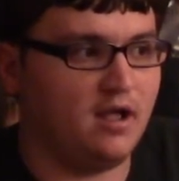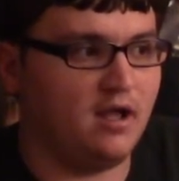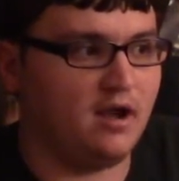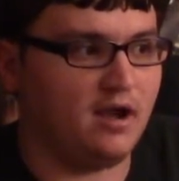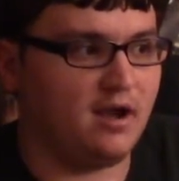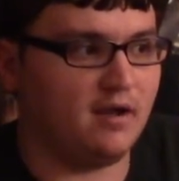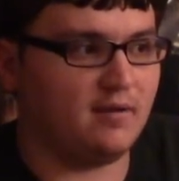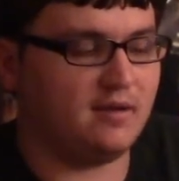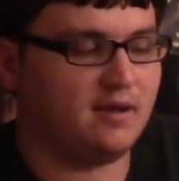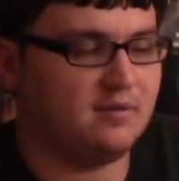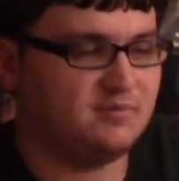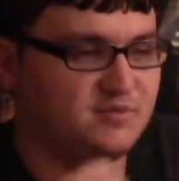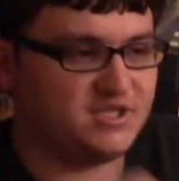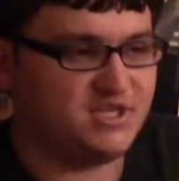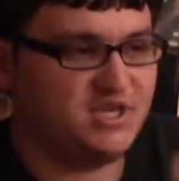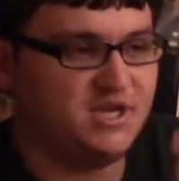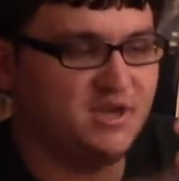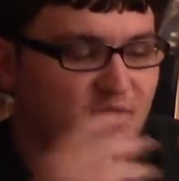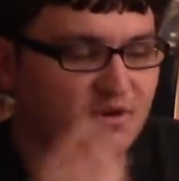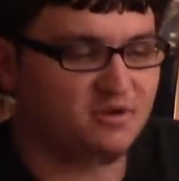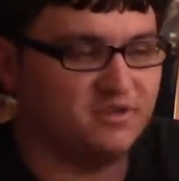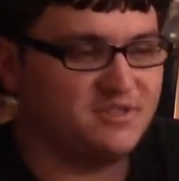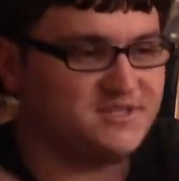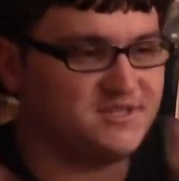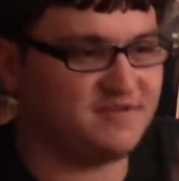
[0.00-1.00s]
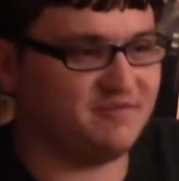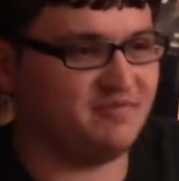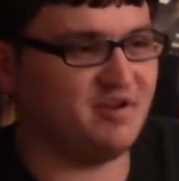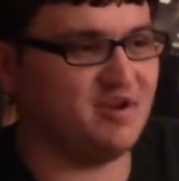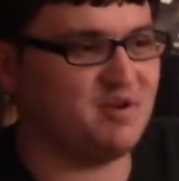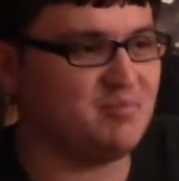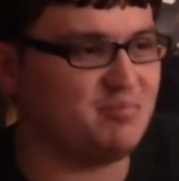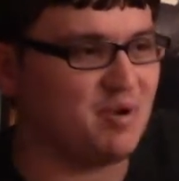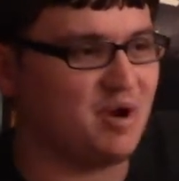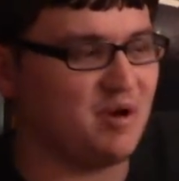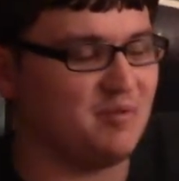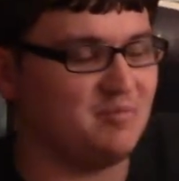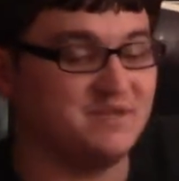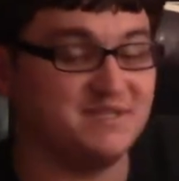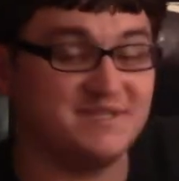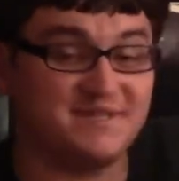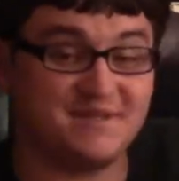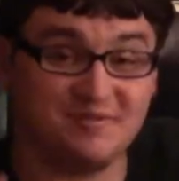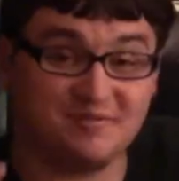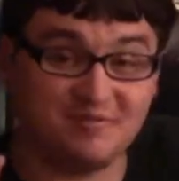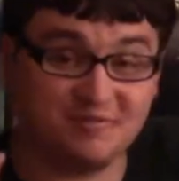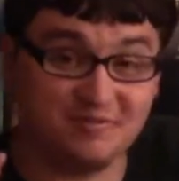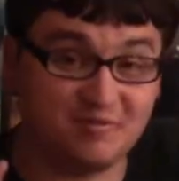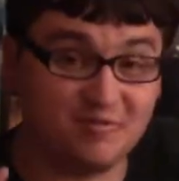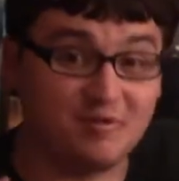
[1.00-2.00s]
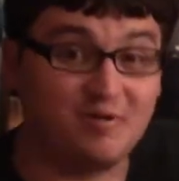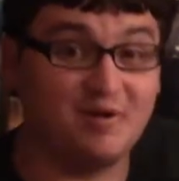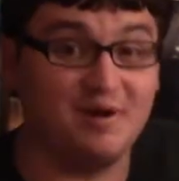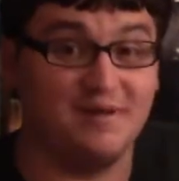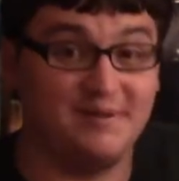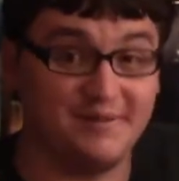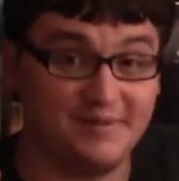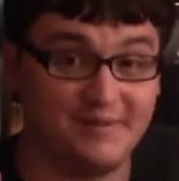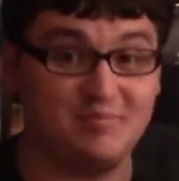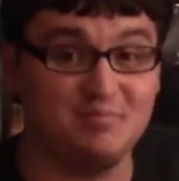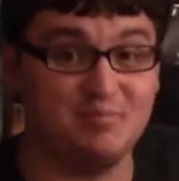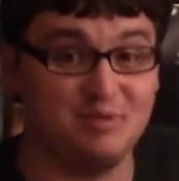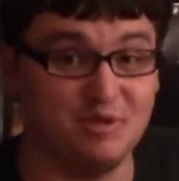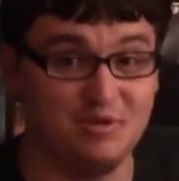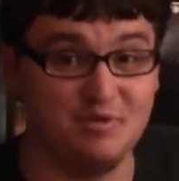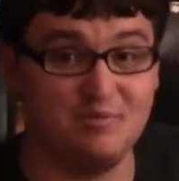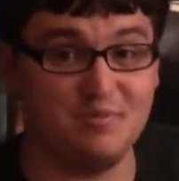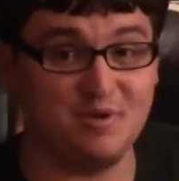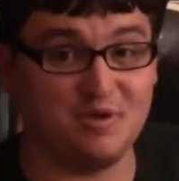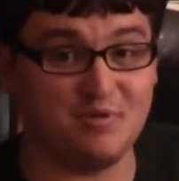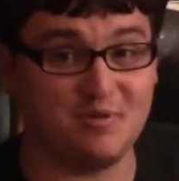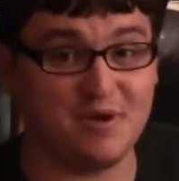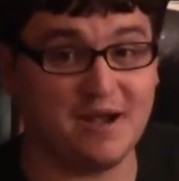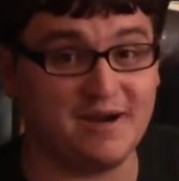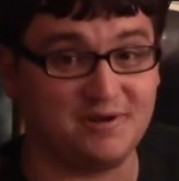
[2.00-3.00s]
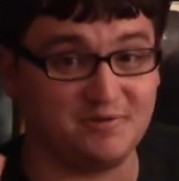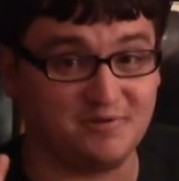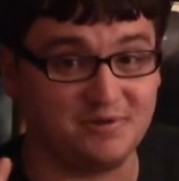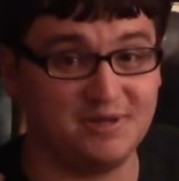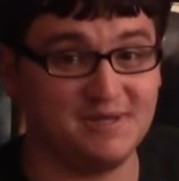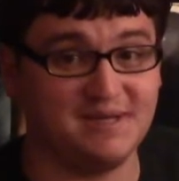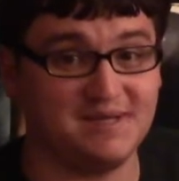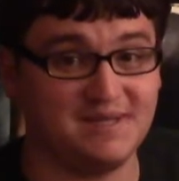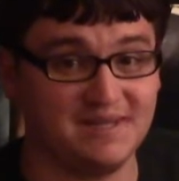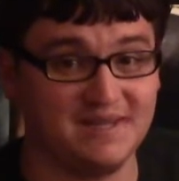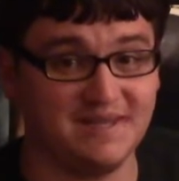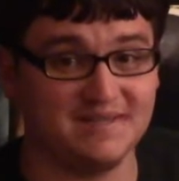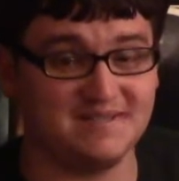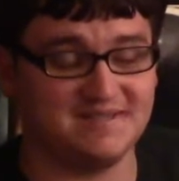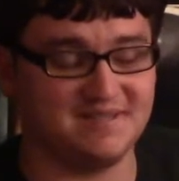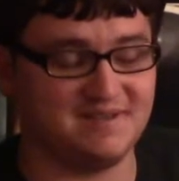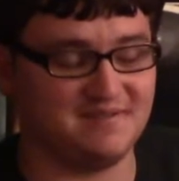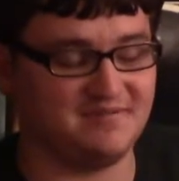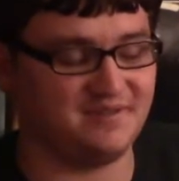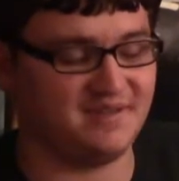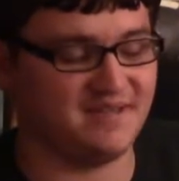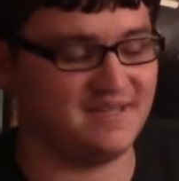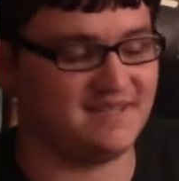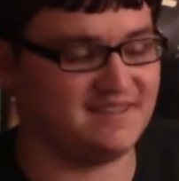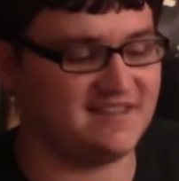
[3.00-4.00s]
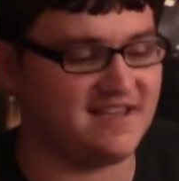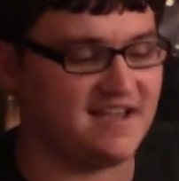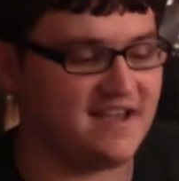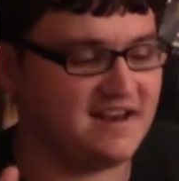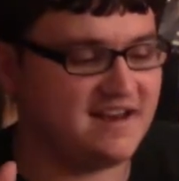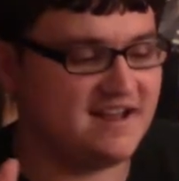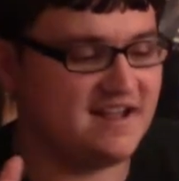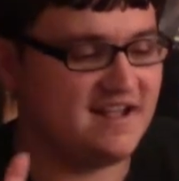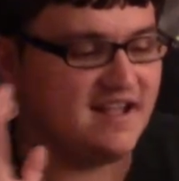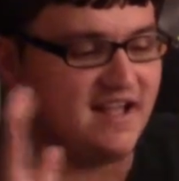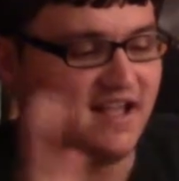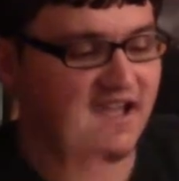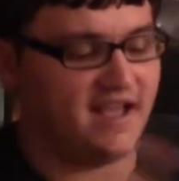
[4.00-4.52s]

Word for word: Uh, I'm seeing all these different compartments, and it really blew me away. I really like stuff like that.